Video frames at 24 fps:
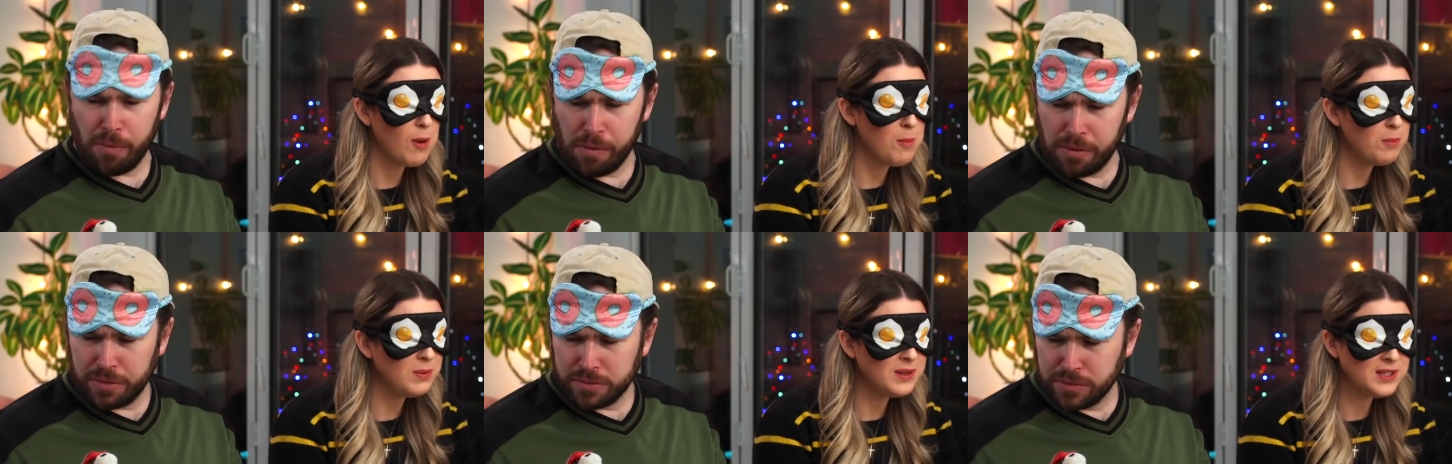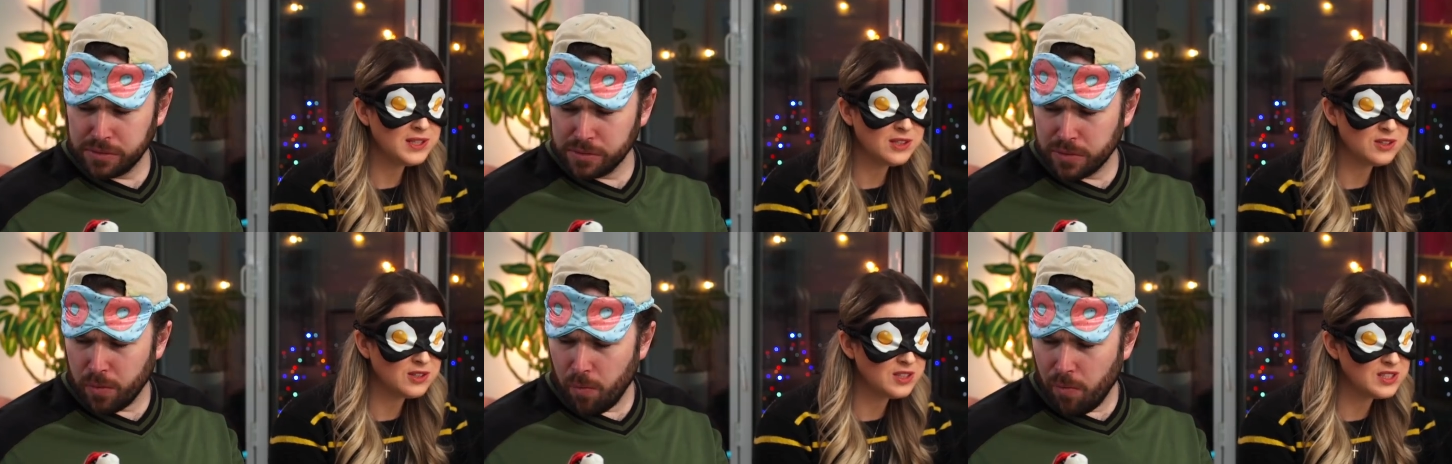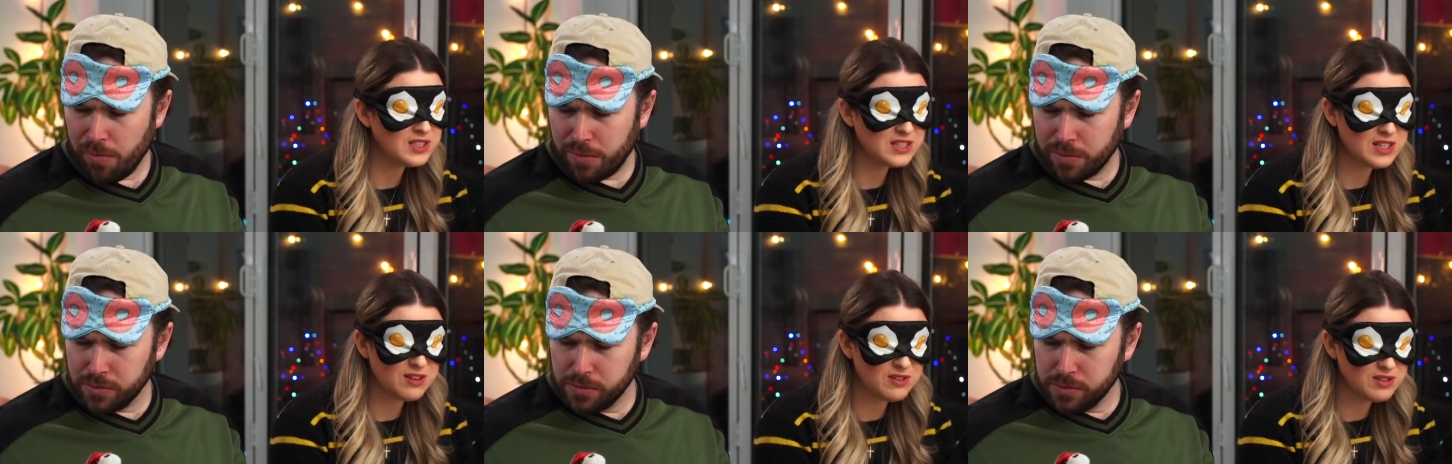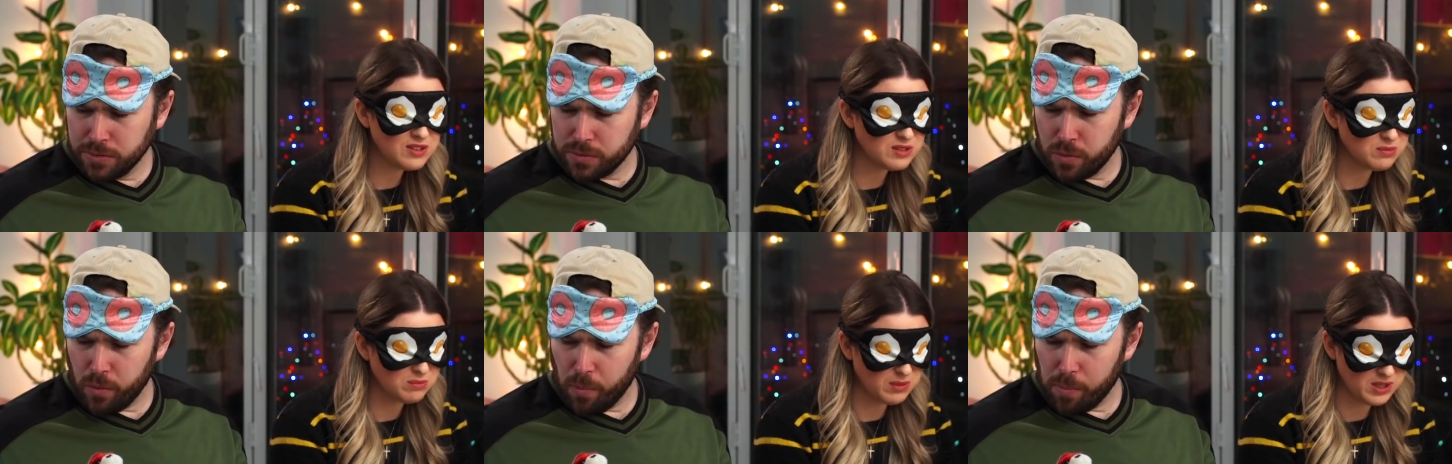Speaker 1: I'm being honest,
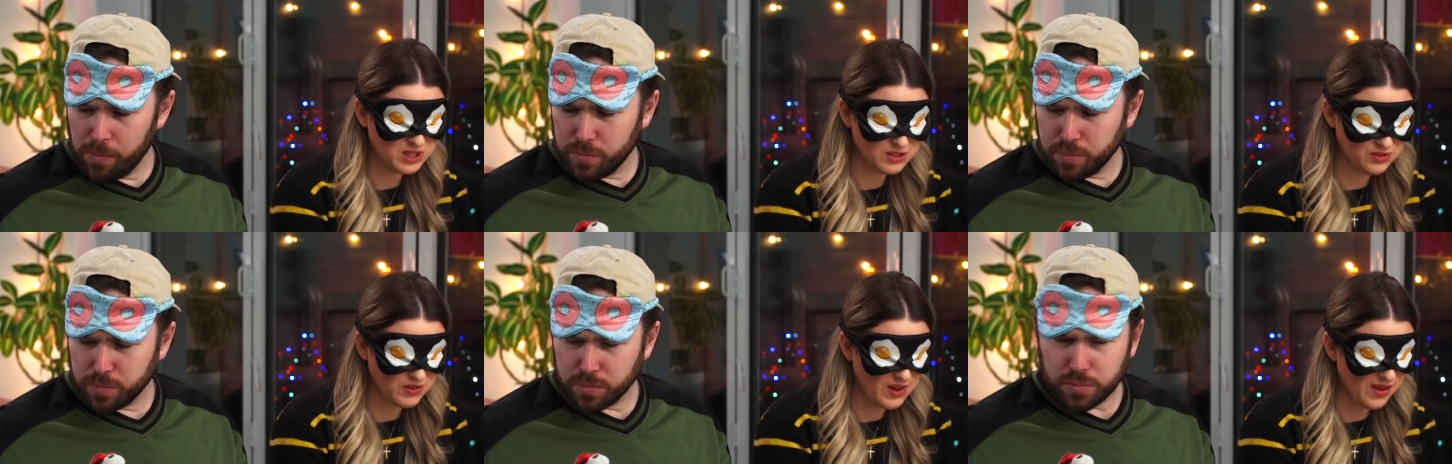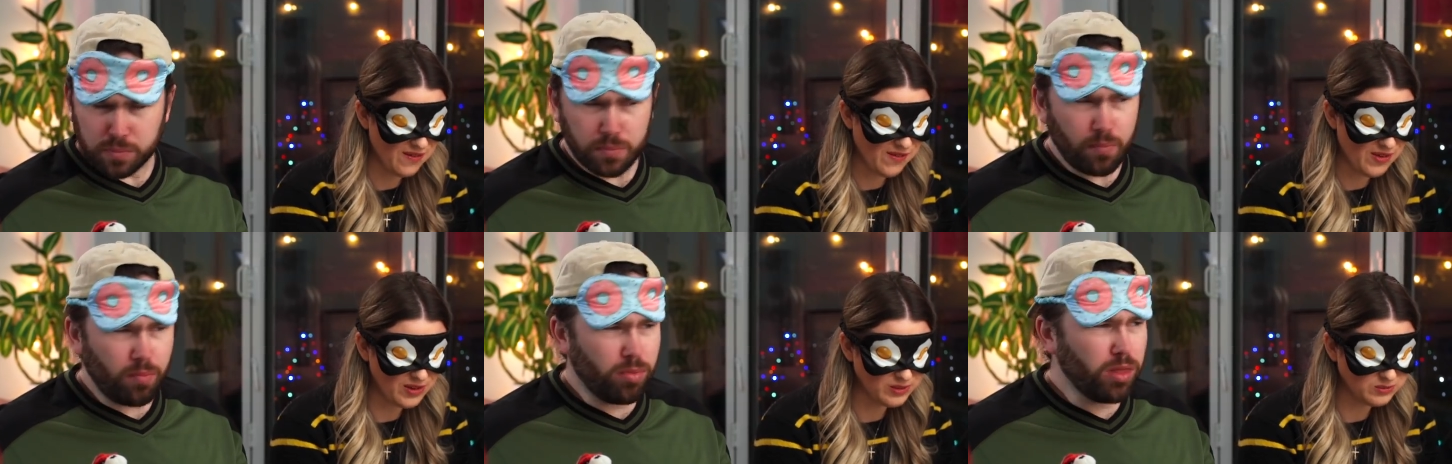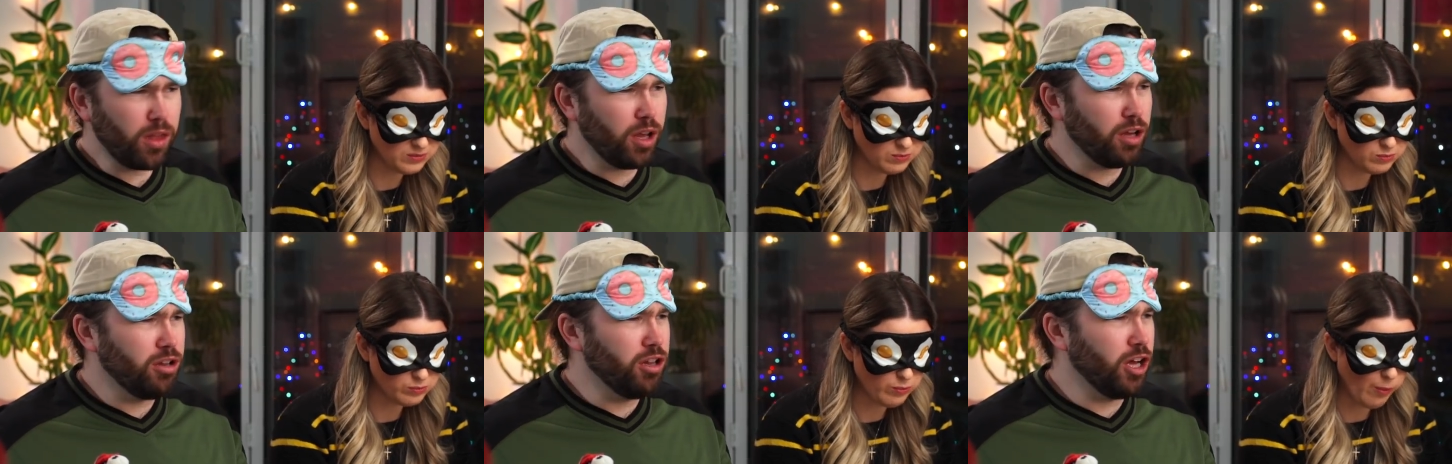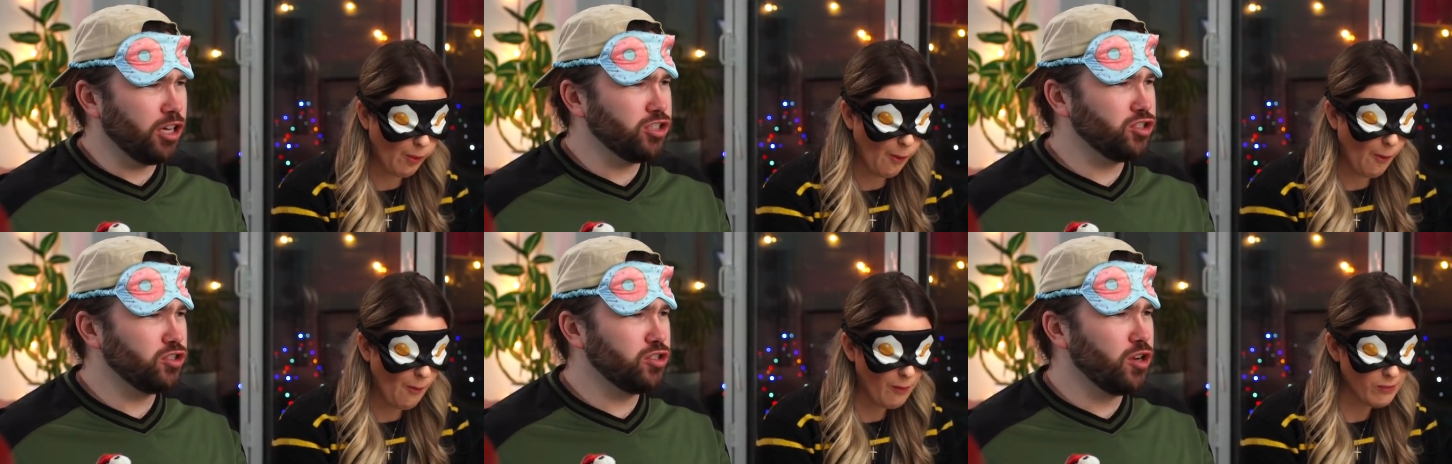there isn't much flavour.
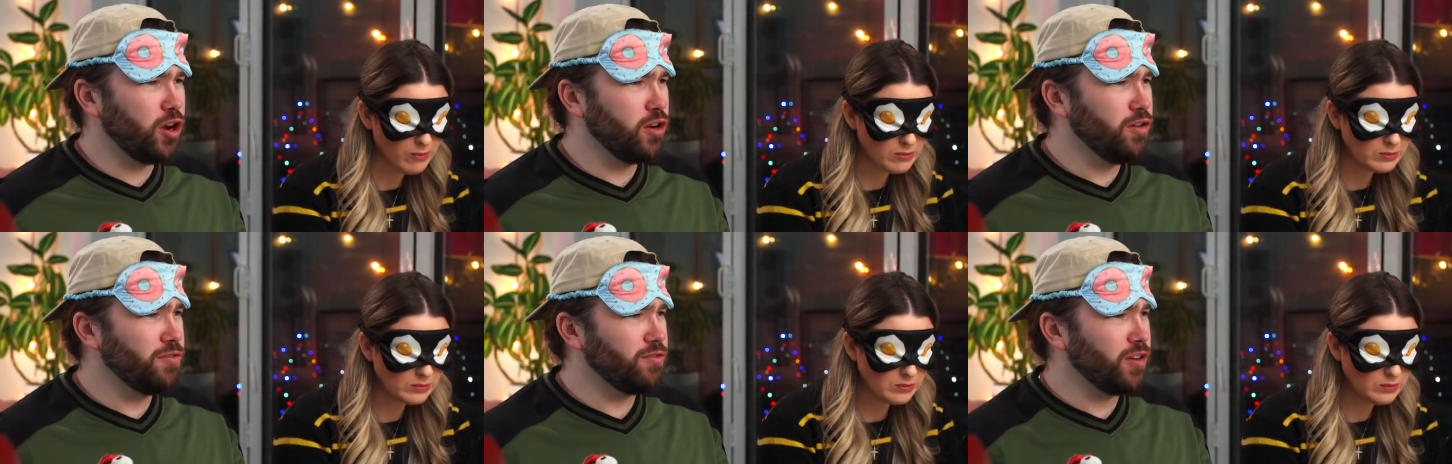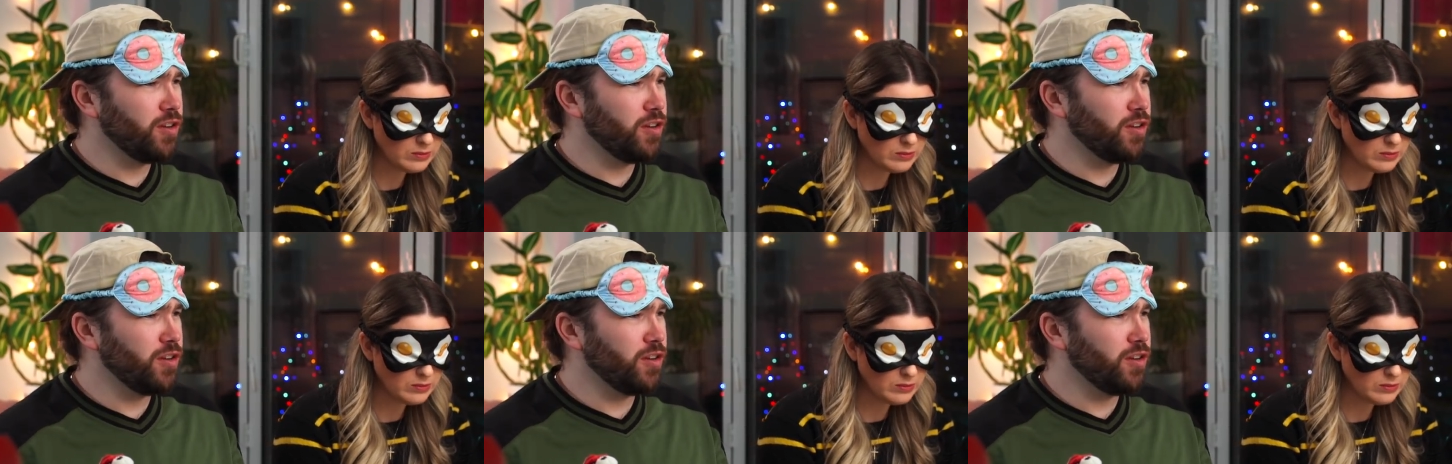
Speaker 2: There's no